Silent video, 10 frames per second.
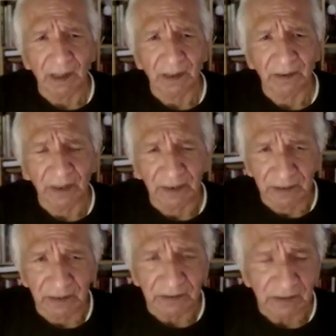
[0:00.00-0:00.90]
and they
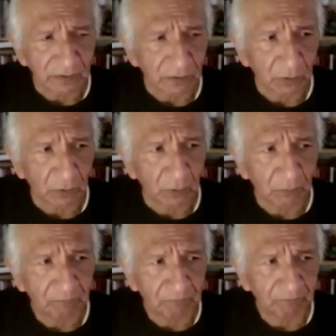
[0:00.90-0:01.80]
need
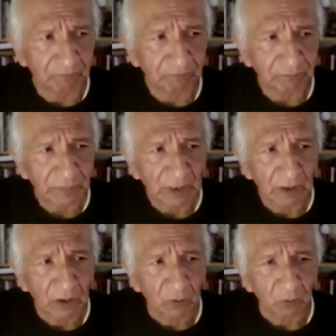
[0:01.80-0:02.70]
to,
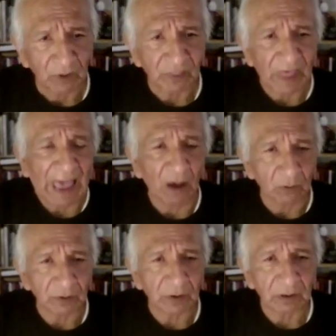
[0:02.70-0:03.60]

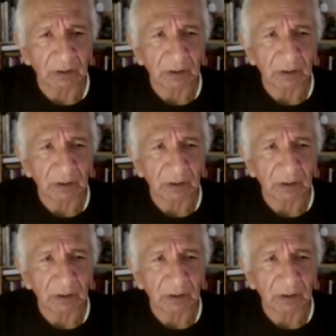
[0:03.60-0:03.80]
without